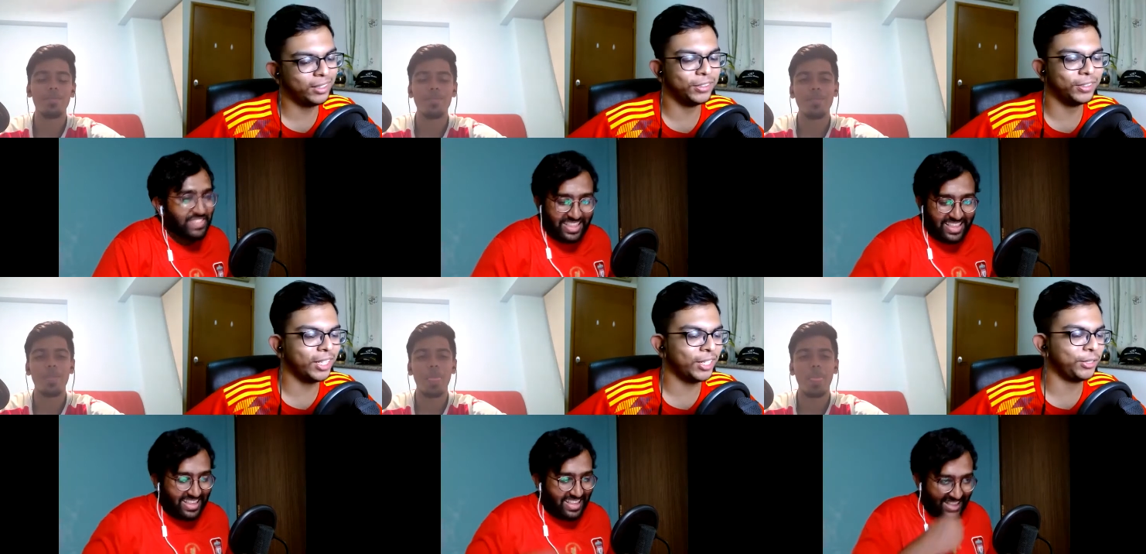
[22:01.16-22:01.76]
Speaker 1: you
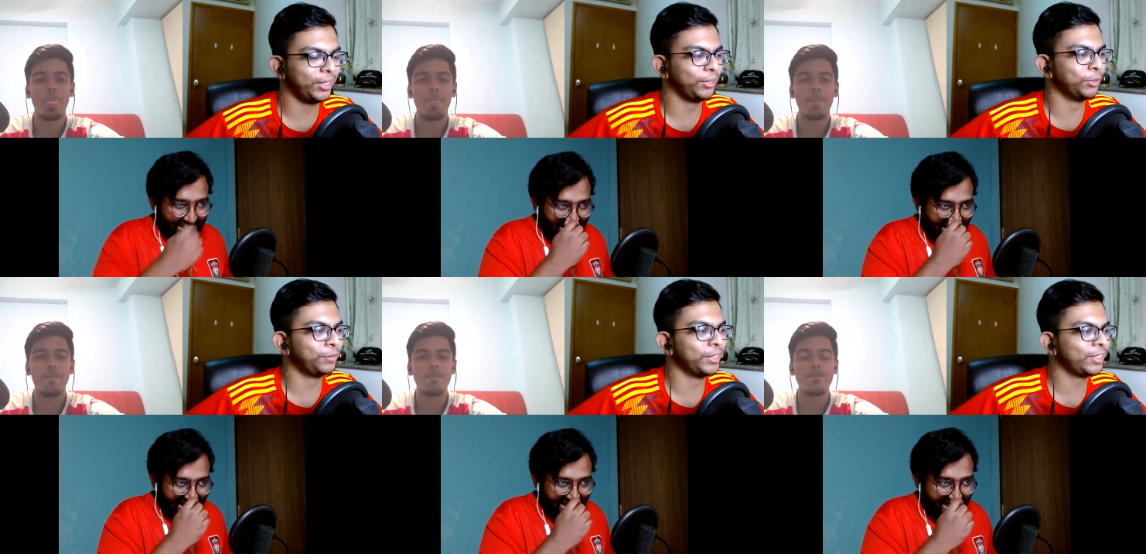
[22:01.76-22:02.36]
know, Yash, you
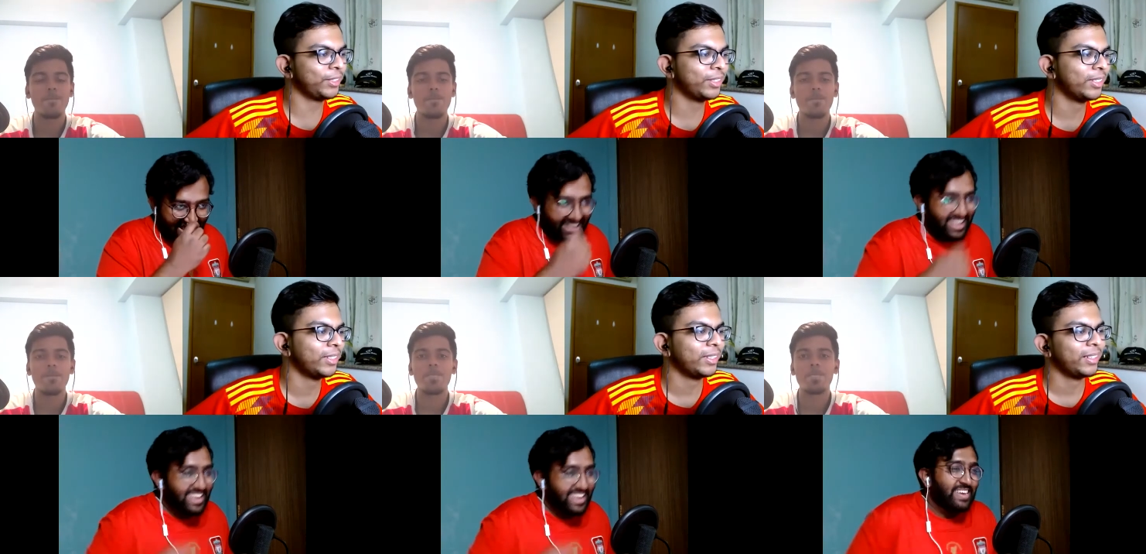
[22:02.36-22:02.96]
can go first.
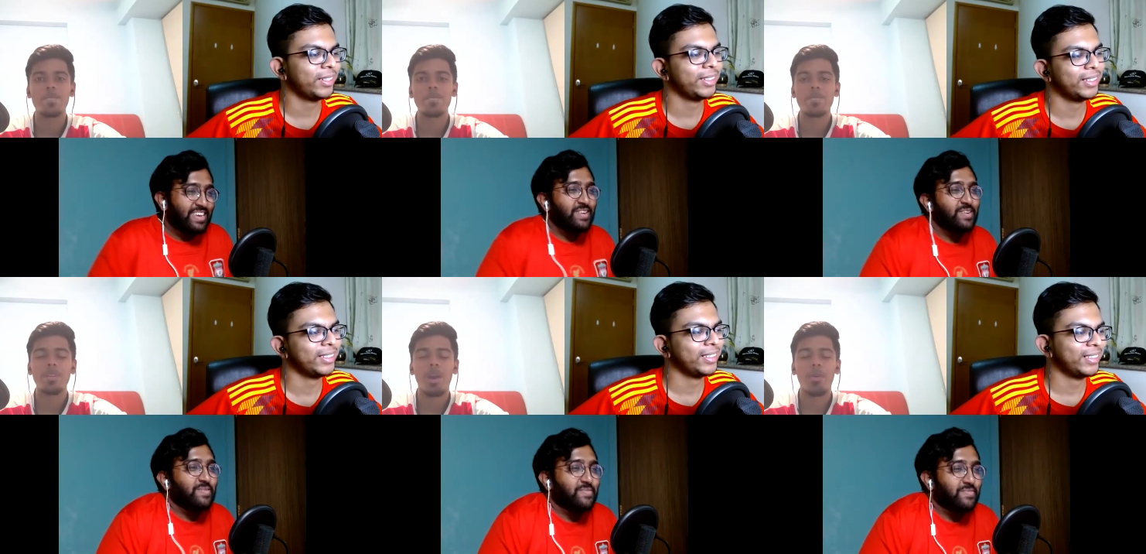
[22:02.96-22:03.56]

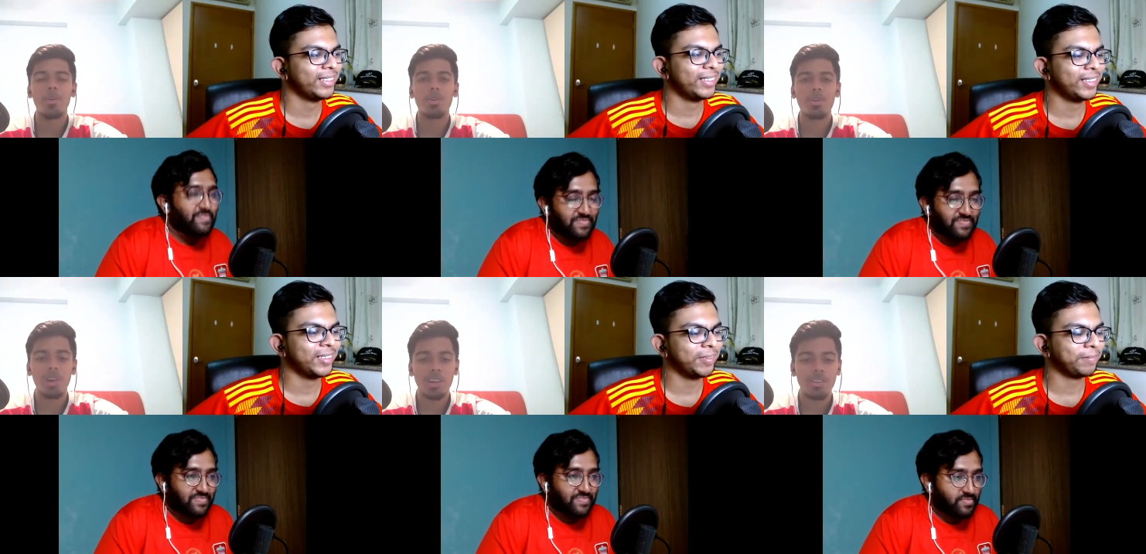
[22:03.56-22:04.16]
Speaker 2: I want
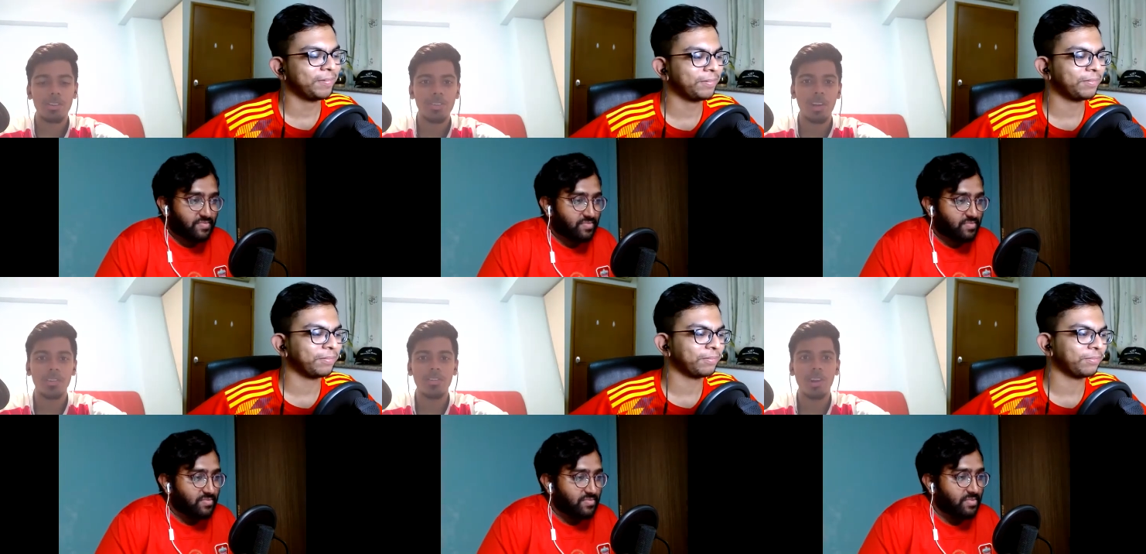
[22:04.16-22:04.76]
to actually
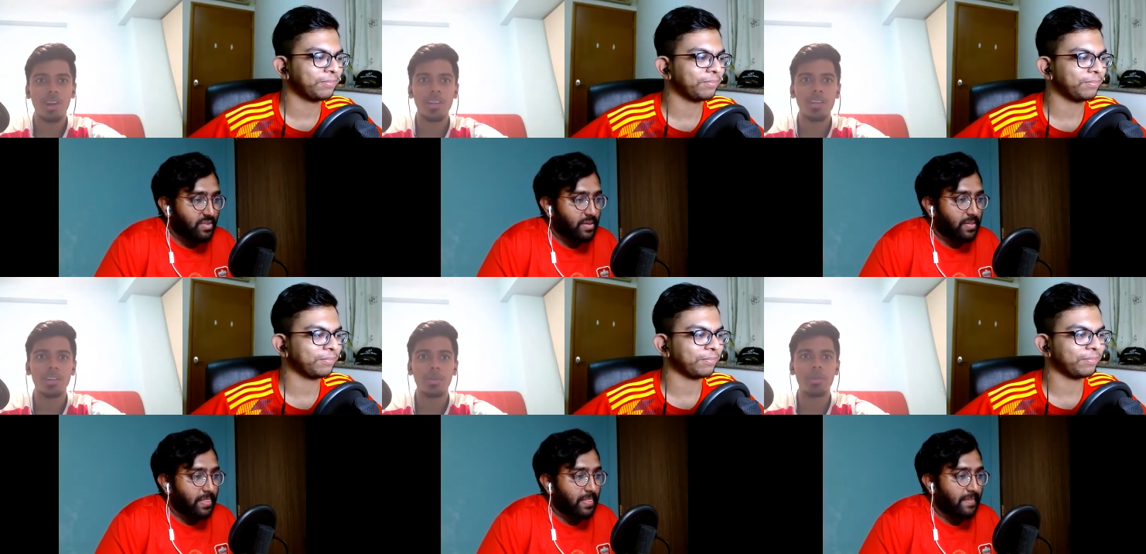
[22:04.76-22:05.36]
sidetrack a
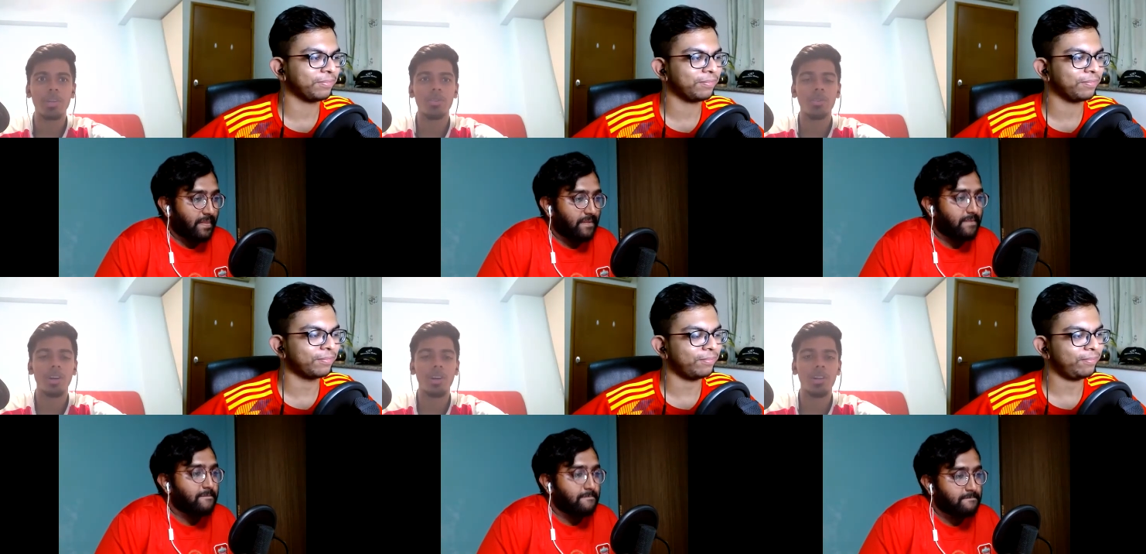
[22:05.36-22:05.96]
little bit to
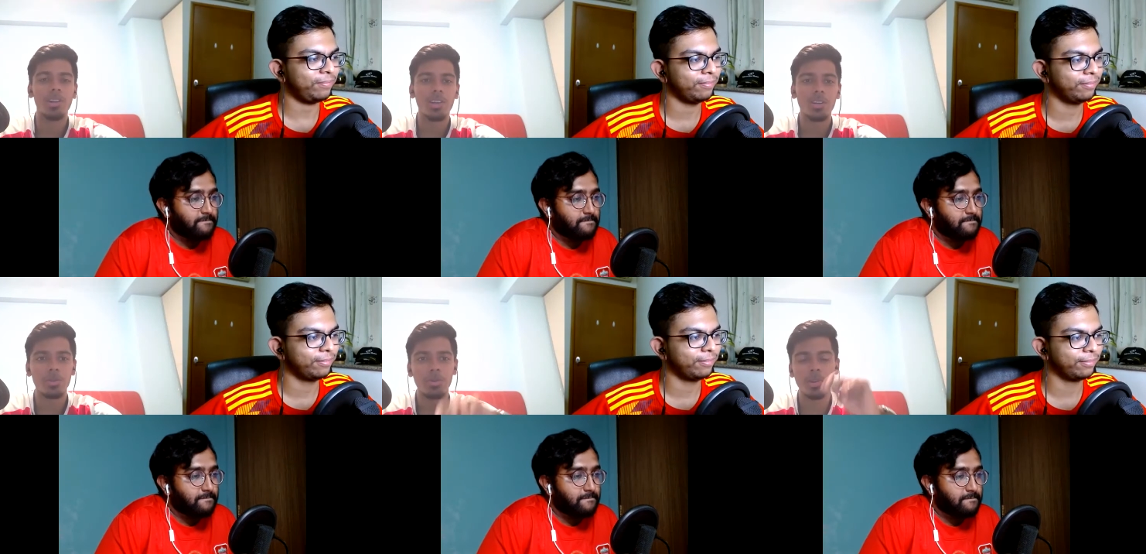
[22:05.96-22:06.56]
the
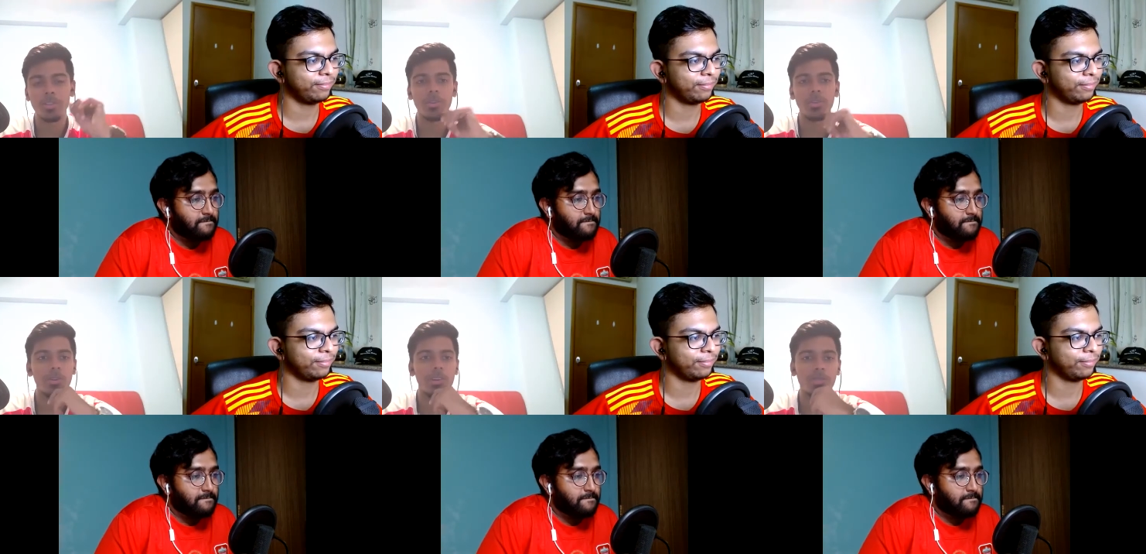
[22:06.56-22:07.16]
earlier race
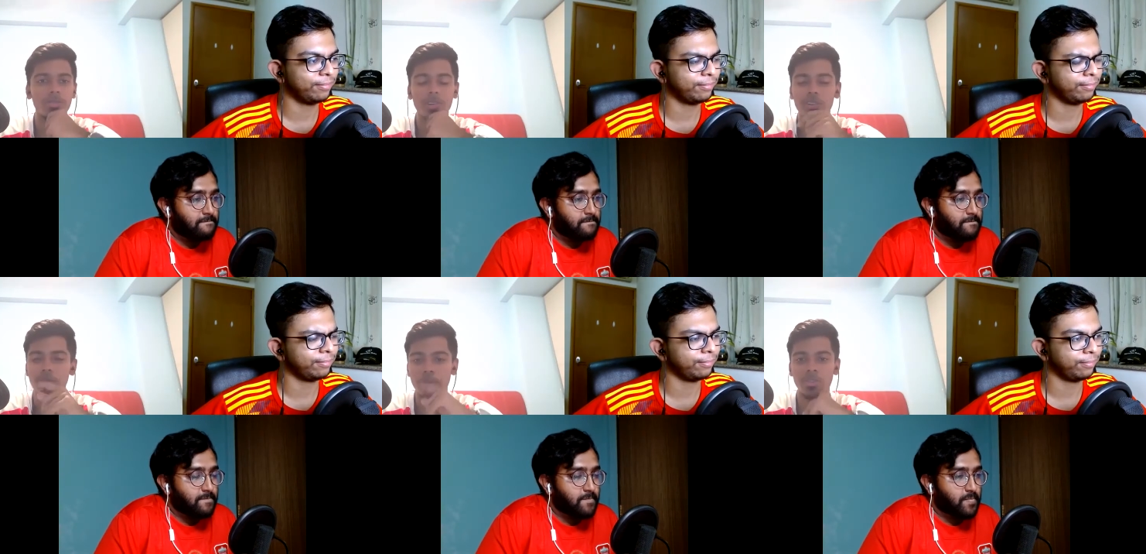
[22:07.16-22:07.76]
during the
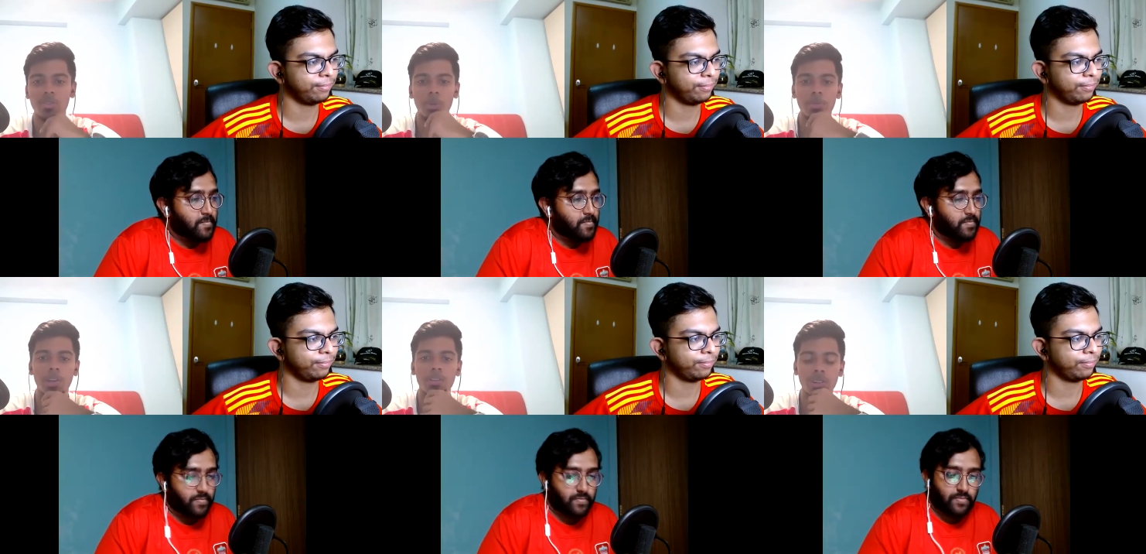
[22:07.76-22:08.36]
first pit
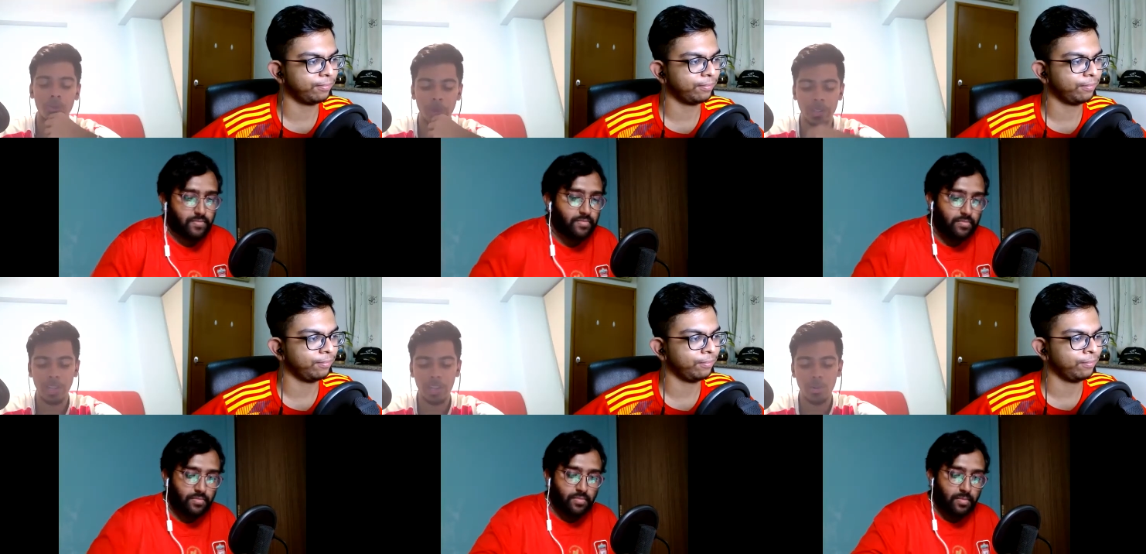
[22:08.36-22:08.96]
stops, actually,
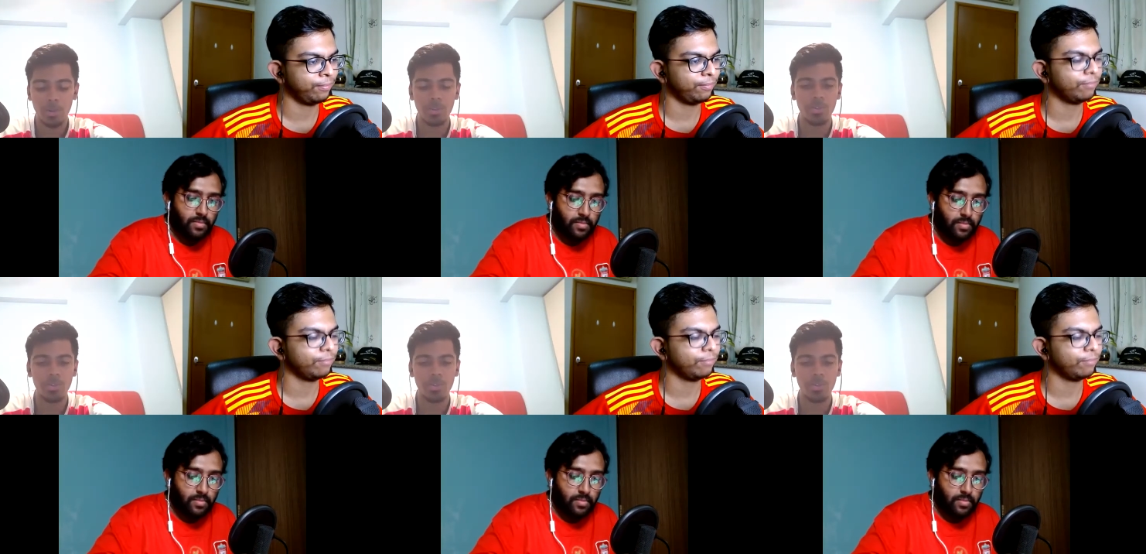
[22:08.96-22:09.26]
when Lando was